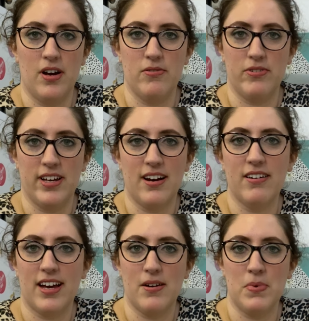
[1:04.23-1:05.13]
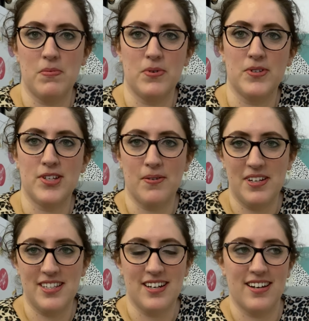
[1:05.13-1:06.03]
hopefully I'll get a bit more
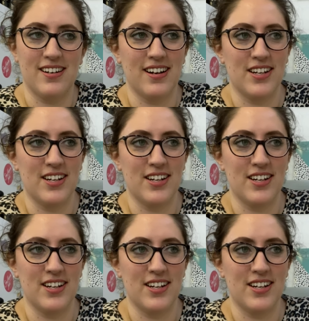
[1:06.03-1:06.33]
sewing done.